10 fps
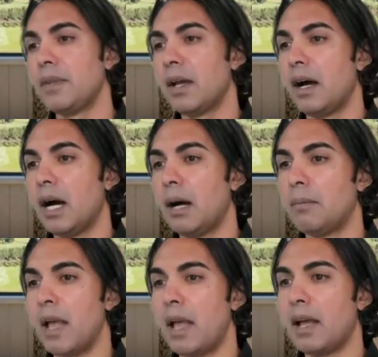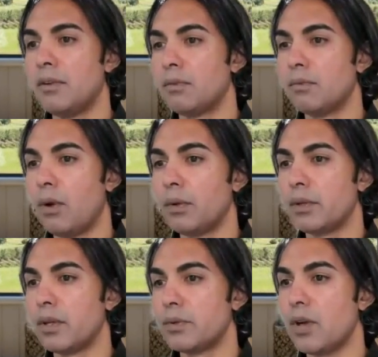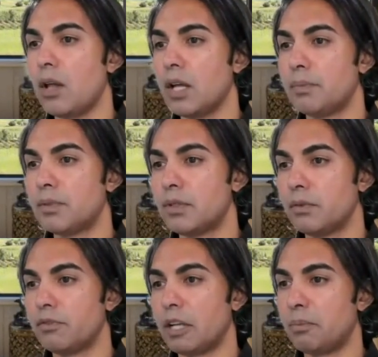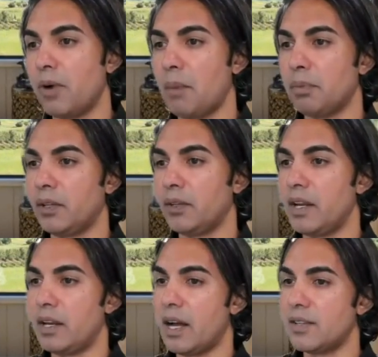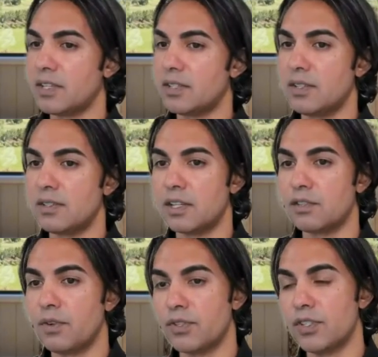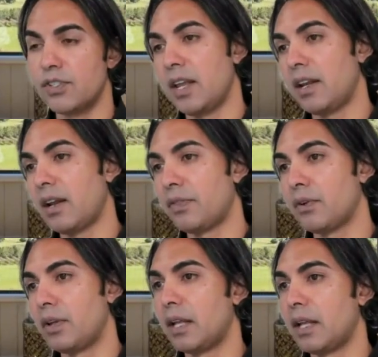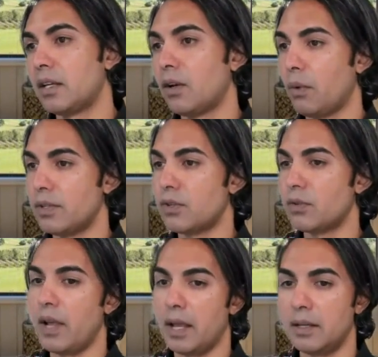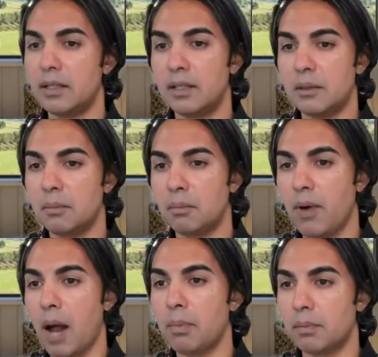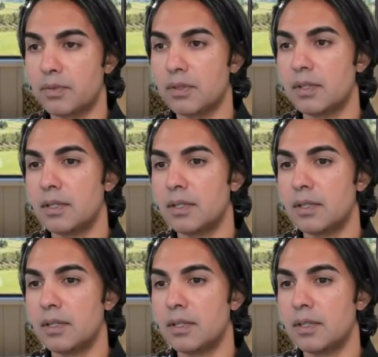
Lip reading: and rolling those all up to reflect properly on the 8966 versus the 8938 can always create problems.